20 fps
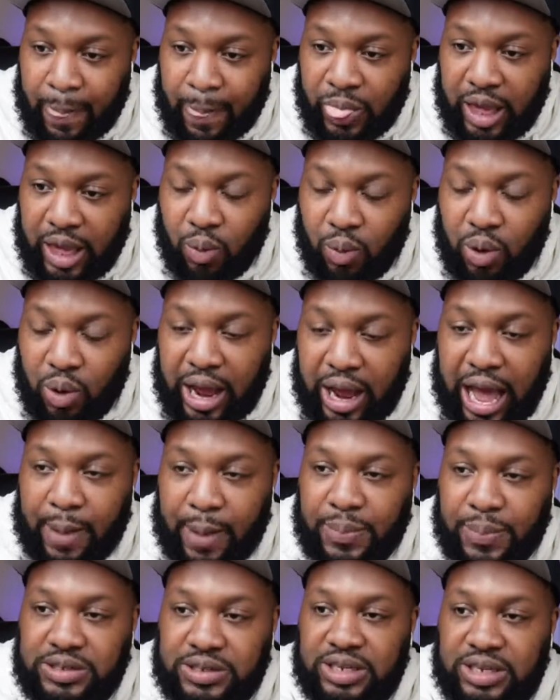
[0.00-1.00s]
And what
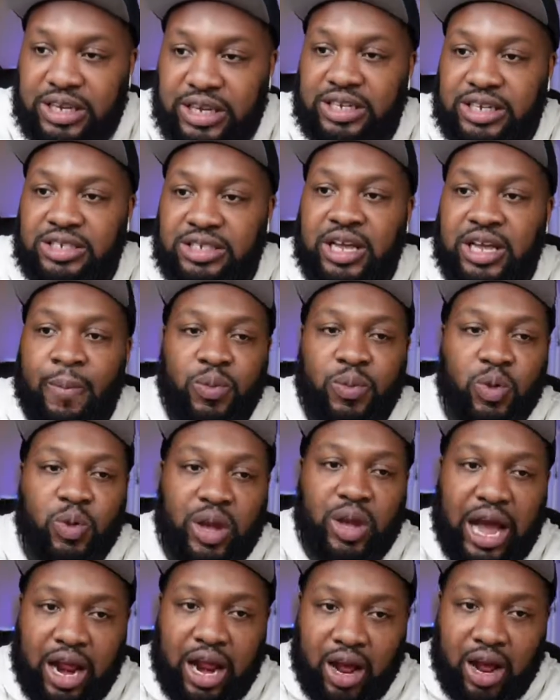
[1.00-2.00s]
happens is you
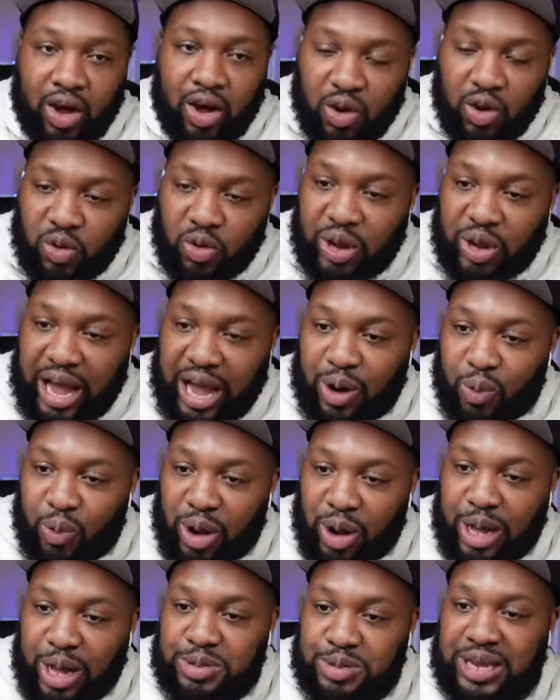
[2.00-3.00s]
got
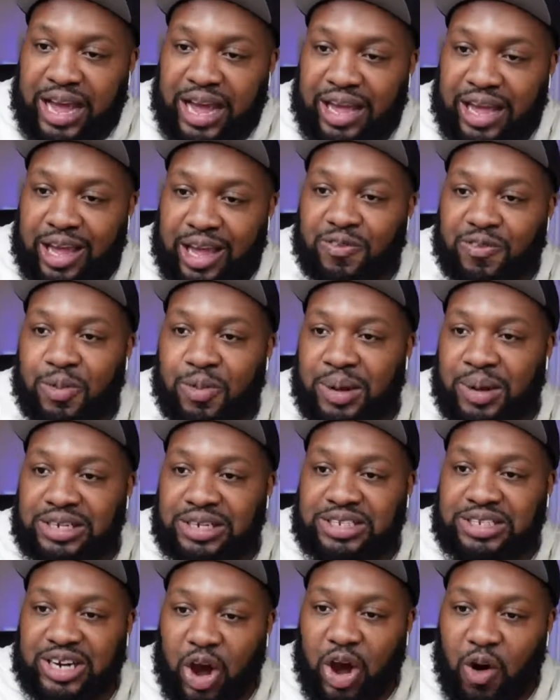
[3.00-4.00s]
website
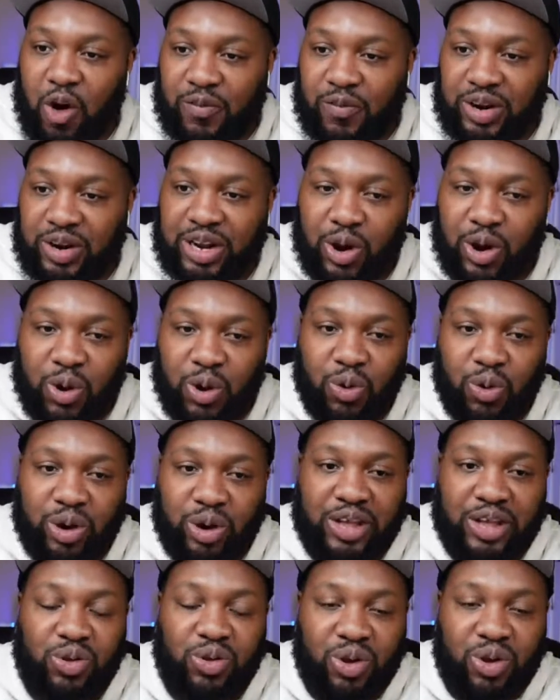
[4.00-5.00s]
information
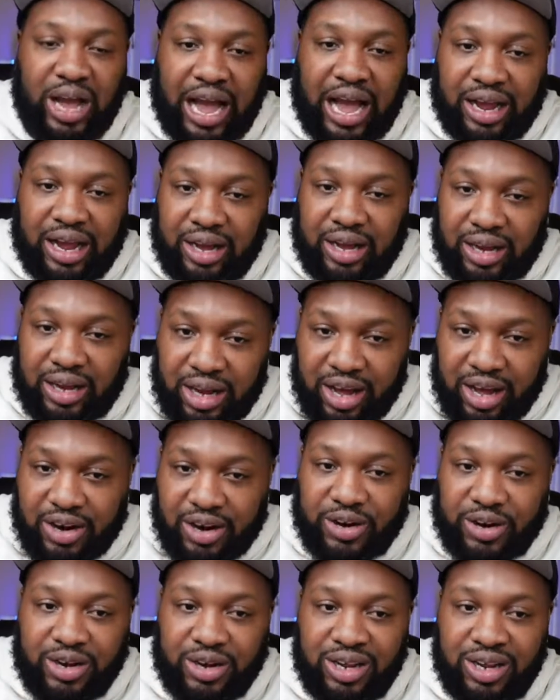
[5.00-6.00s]
overload, and you got
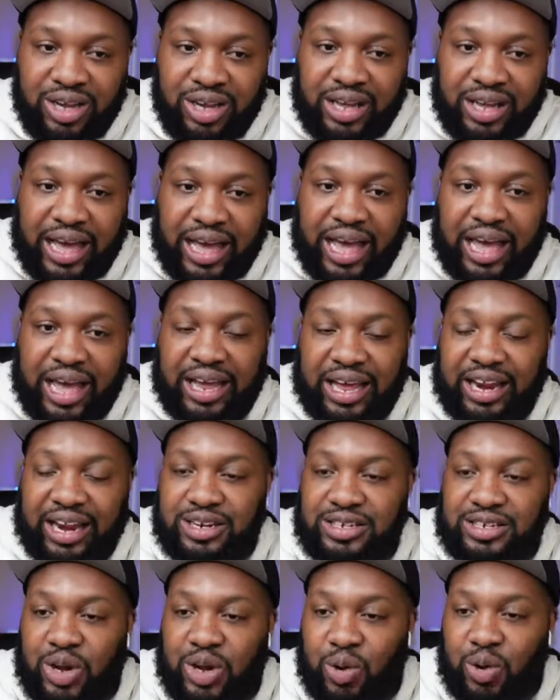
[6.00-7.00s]
clutter, and
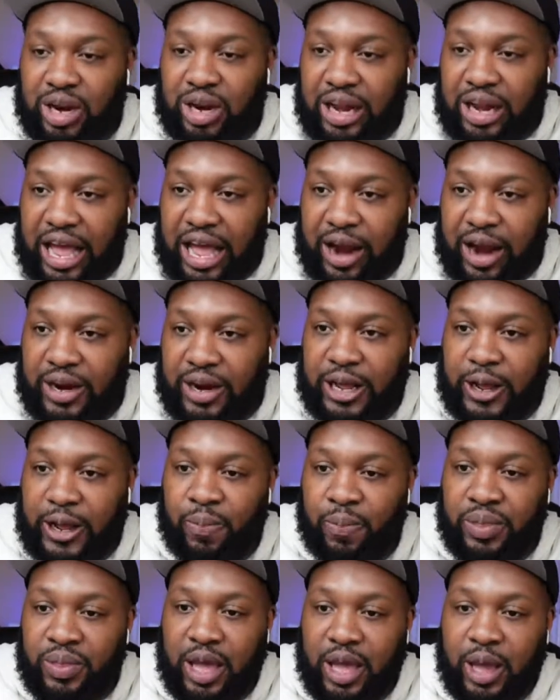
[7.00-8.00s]
there's no clarity,
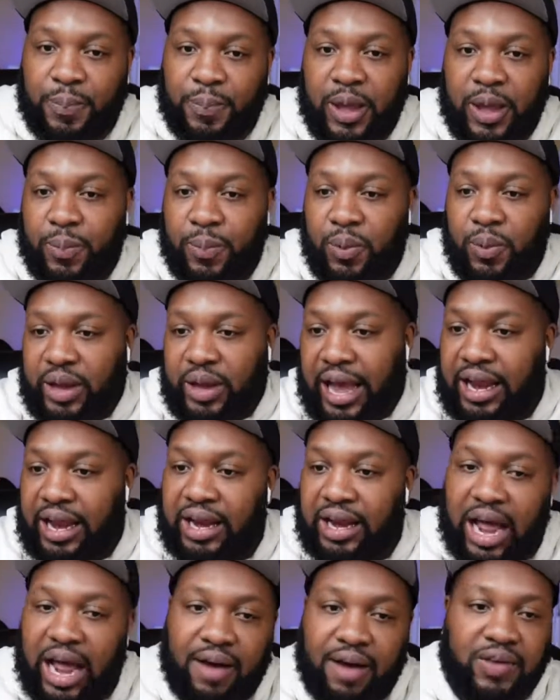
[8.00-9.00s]
and people
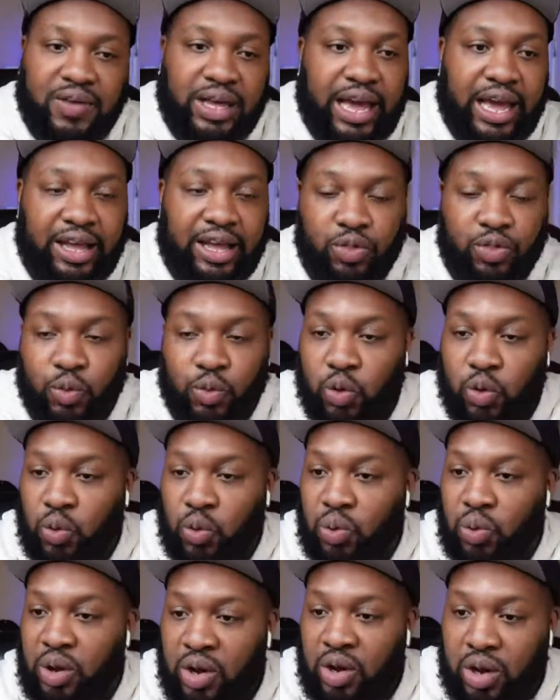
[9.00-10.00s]
can't navigate
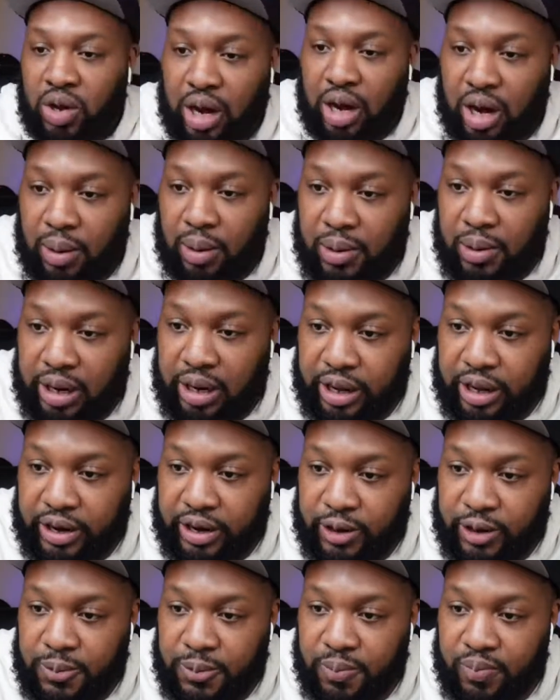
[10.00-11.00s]
through clutter.